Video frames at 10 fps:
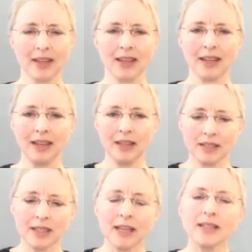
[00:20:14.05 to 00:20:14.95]
it
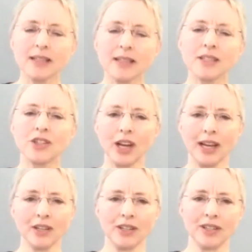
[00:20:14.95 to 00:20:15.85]
does
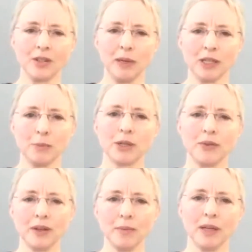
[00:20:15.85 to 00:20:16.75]
change the space
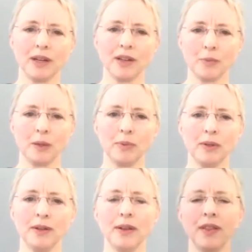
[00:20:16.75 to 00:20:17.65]
between me and other people.
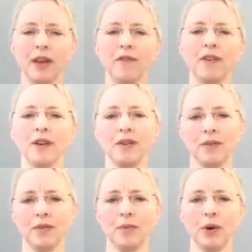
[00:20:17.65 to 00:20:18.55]
And then they feel
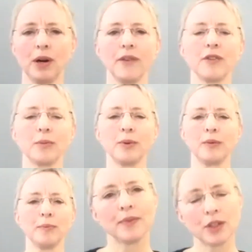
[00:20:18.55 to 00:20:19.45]
more comfortable
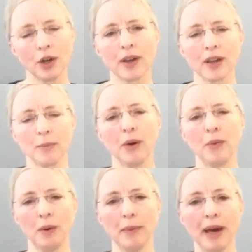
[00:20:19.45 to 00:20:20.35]
talking about
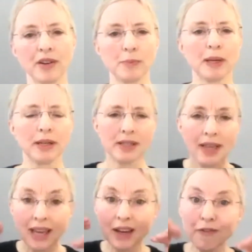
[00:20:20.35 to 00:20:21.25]
what matters, because
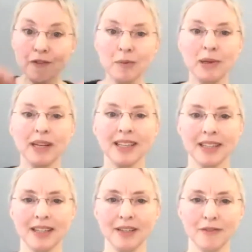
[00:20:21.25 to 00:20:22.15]
everybody in
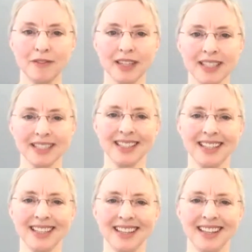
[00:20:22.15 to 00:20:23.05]
conflict
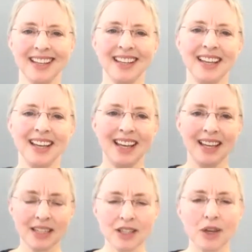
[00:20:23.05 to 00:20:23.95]

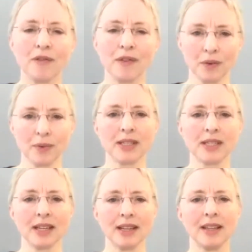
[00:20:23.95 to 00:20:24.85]
is there for a
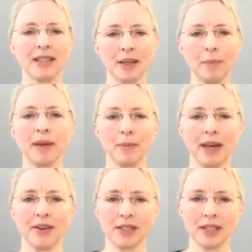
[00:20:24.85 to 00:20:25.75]
reason. Something
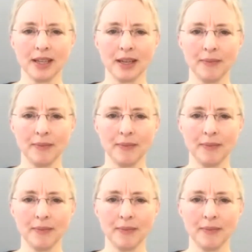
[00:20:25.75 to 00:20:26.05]
matters to them.